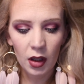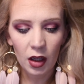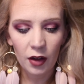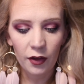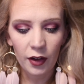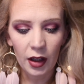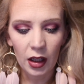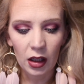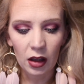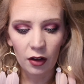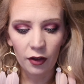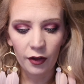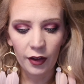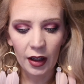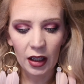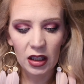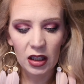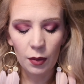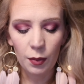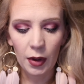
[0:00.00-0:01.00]
I feel like the
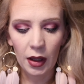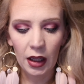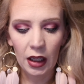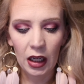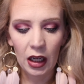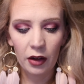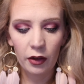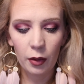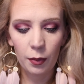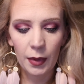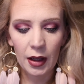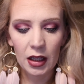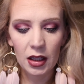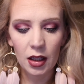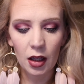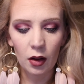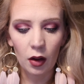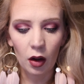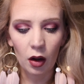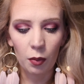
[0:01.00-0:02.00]
flexibility of it
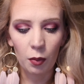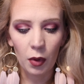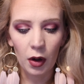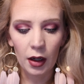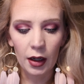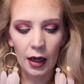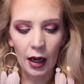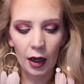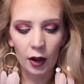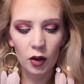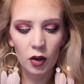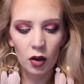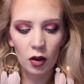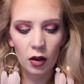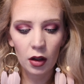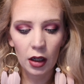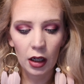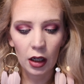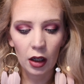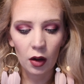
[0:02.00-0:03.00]
makes it look more
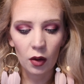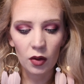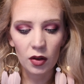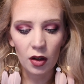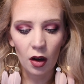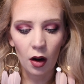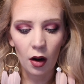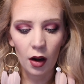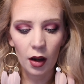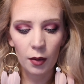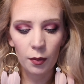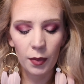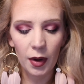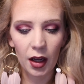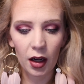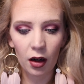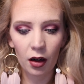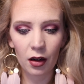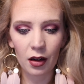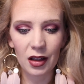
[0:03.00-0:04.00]
natural and it goes on
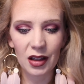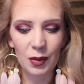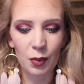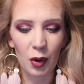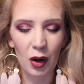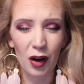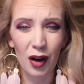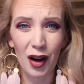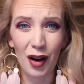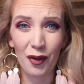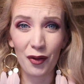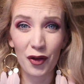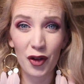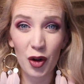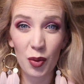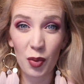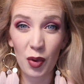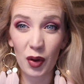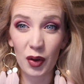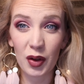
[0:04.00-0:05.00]
better and it's more
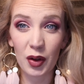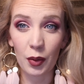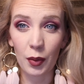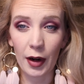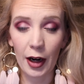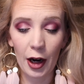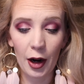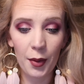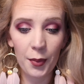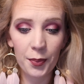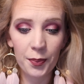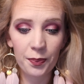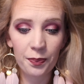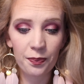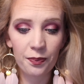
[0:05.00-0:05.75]
comfortable to wear.